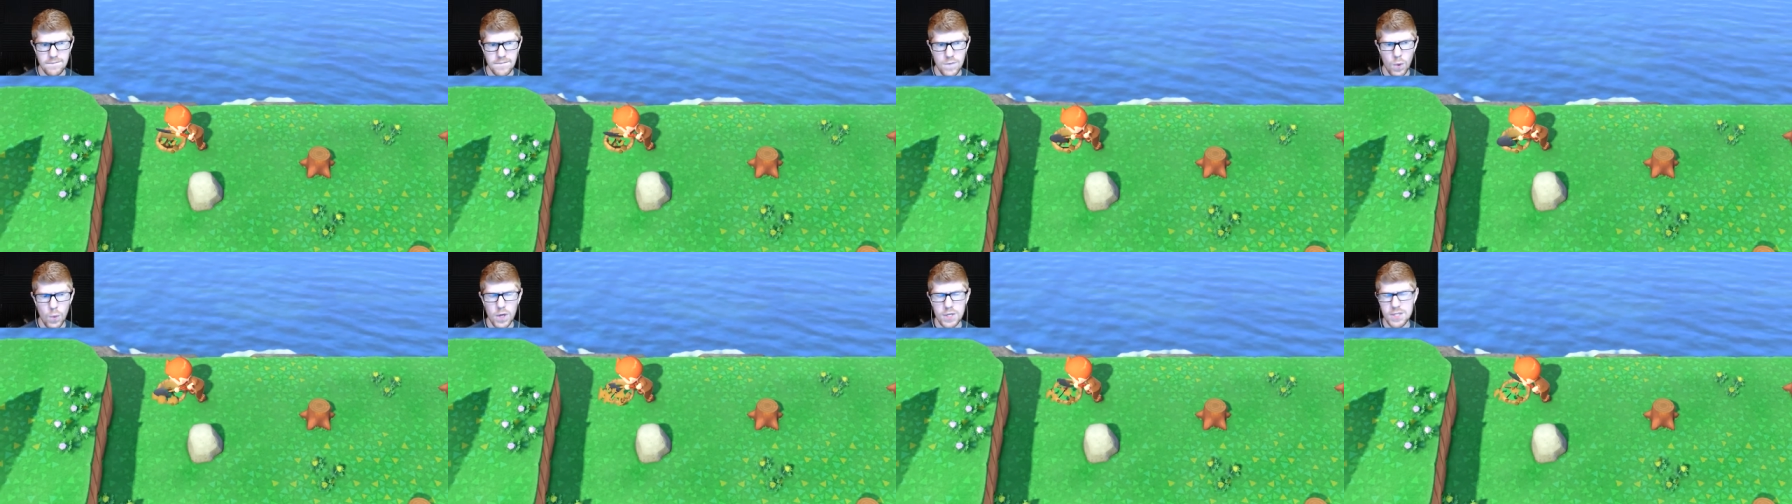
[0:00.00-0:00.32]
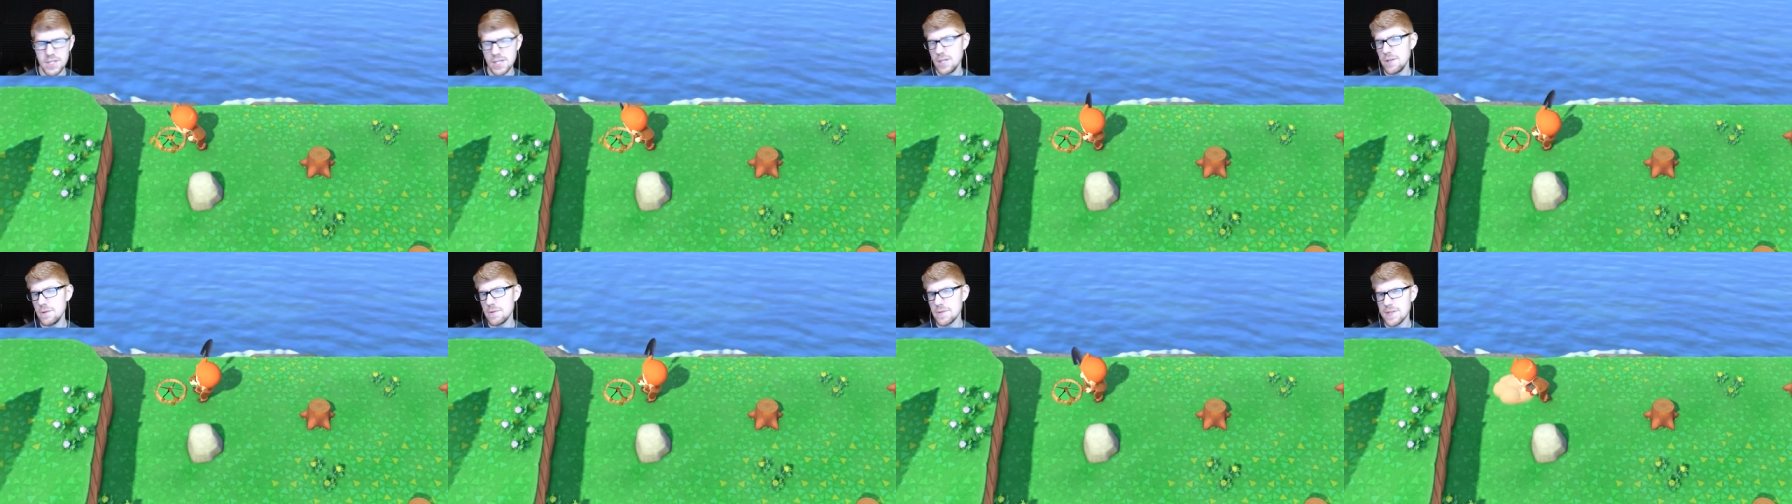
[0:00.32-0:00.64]
what
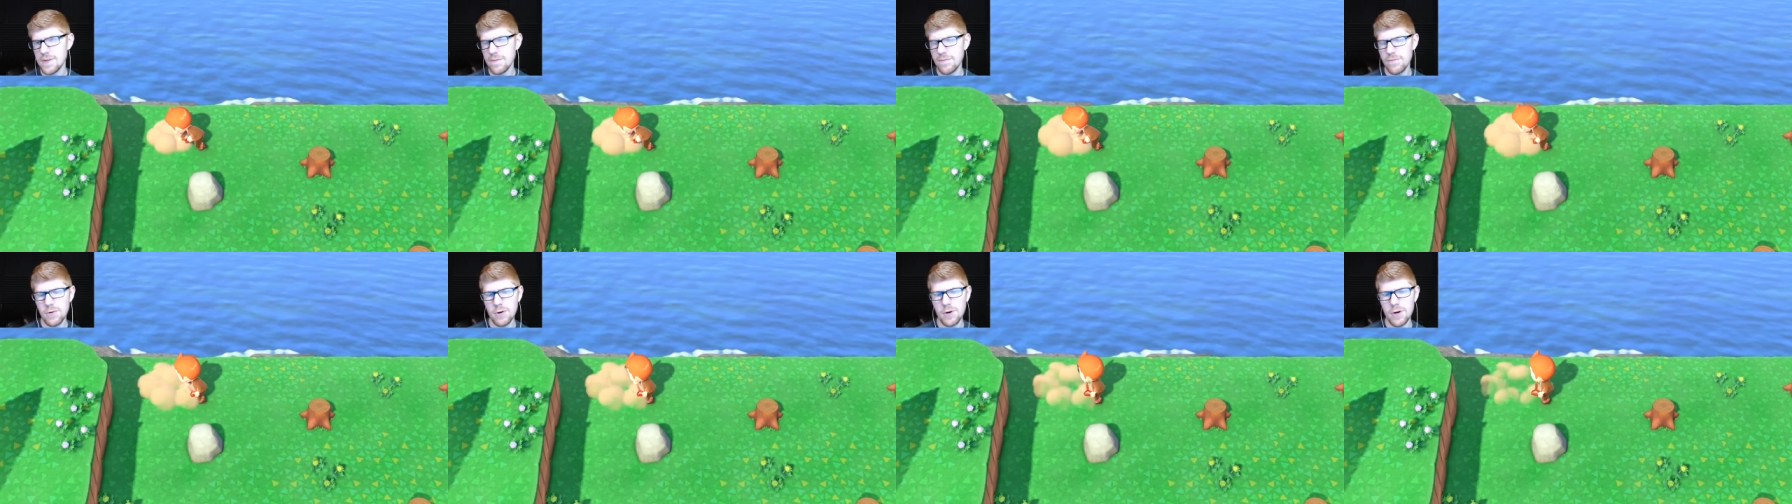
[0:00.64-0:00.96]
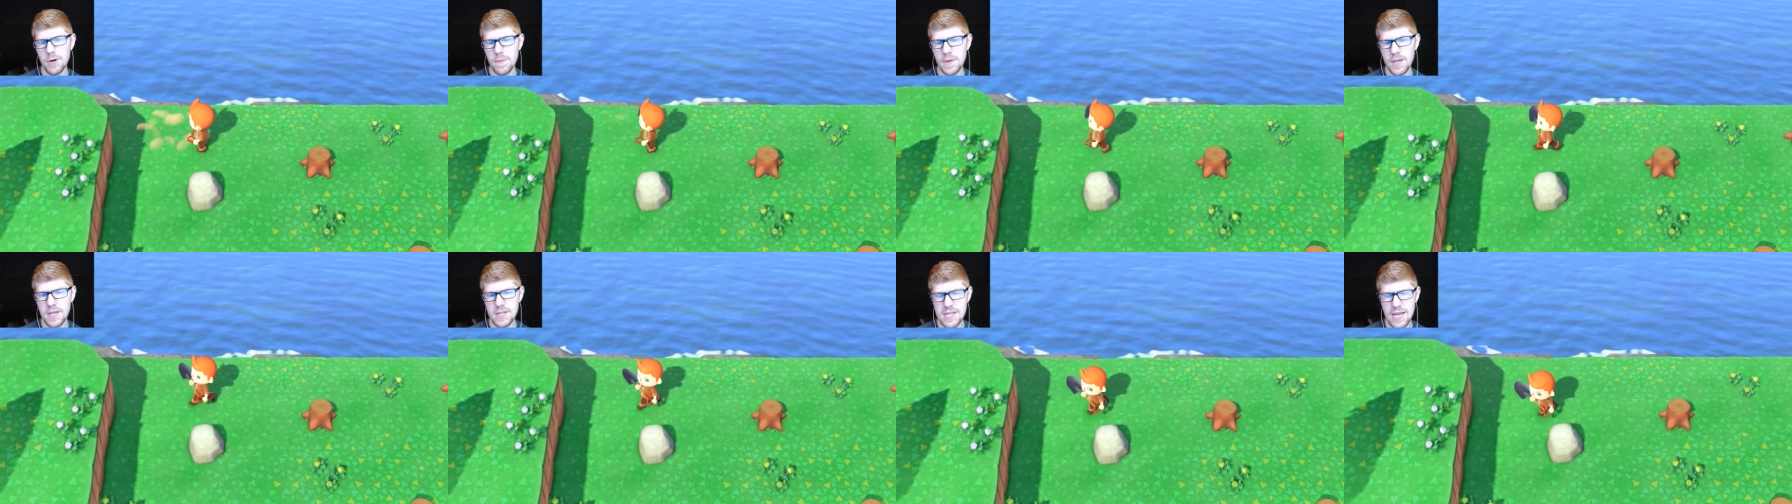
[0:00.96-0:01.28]
to use them
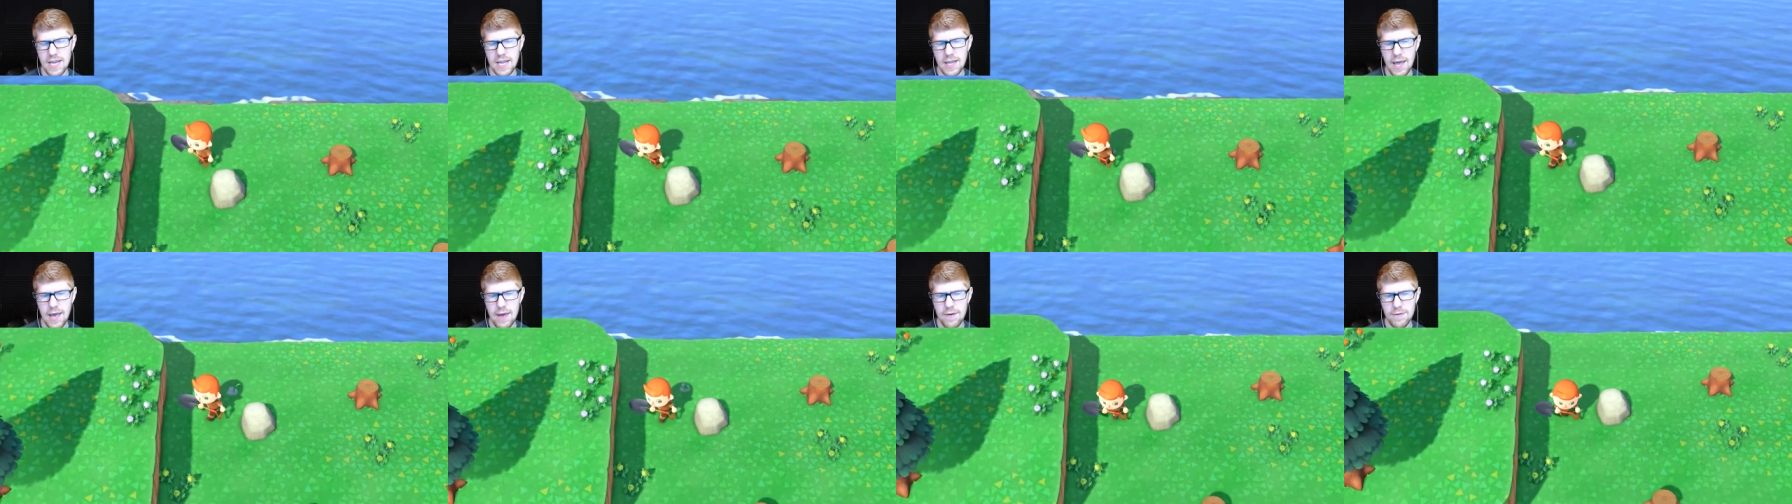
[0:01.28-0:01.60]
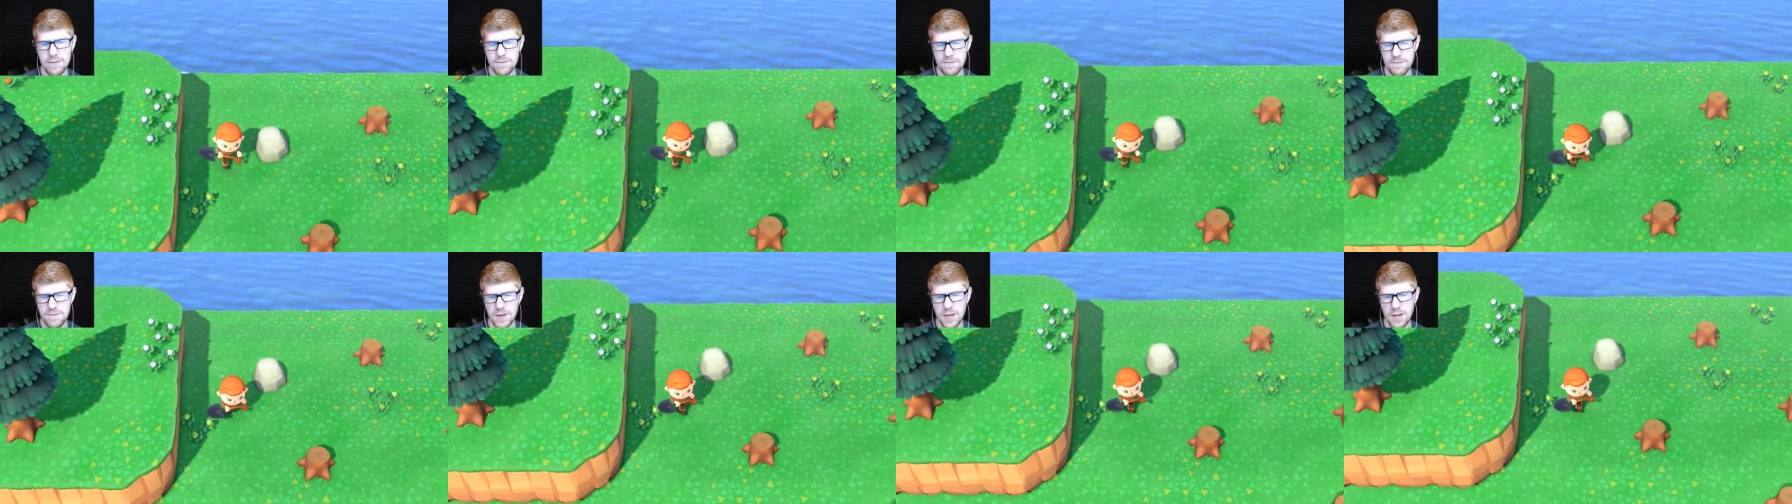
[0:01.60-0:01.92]
for because I,
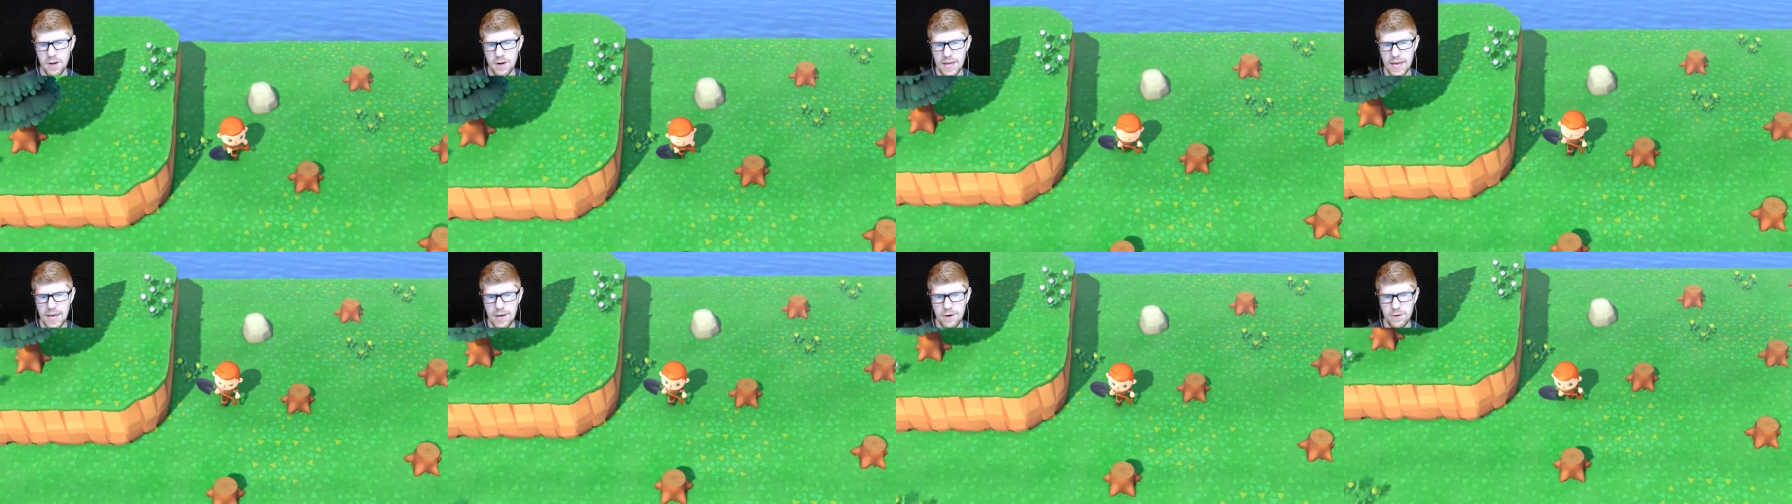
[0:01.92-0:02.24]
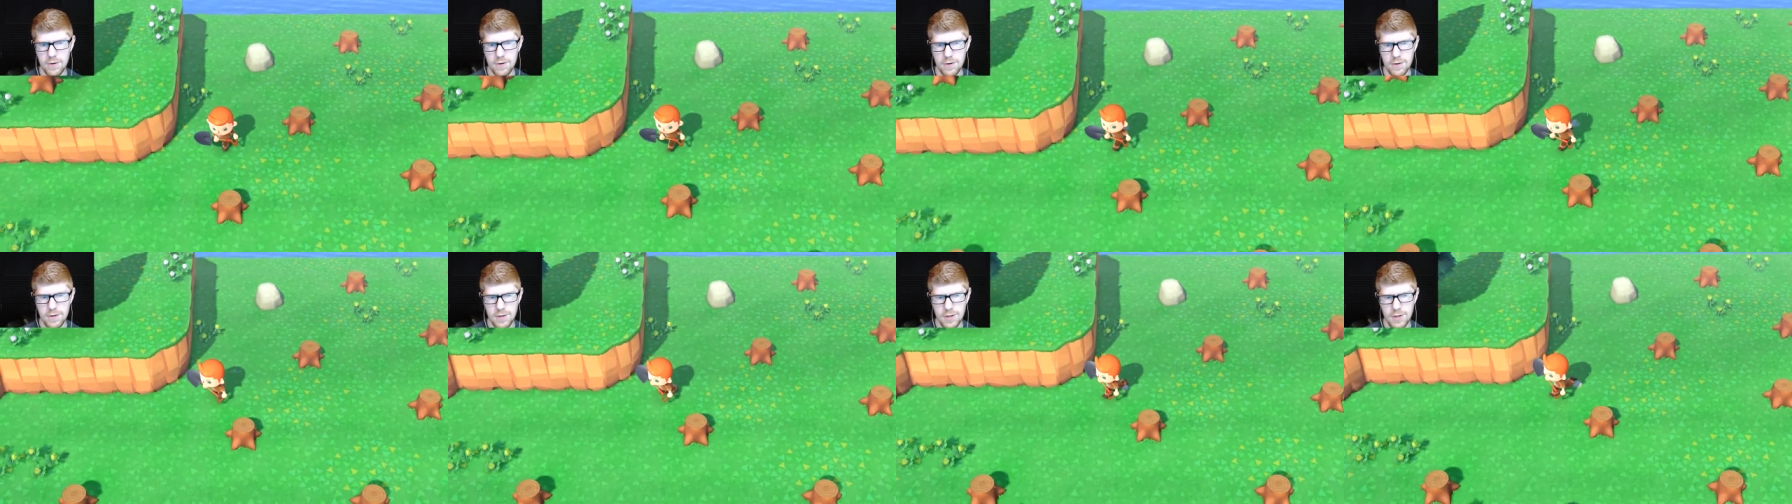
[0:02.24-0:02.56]
haven't figured out.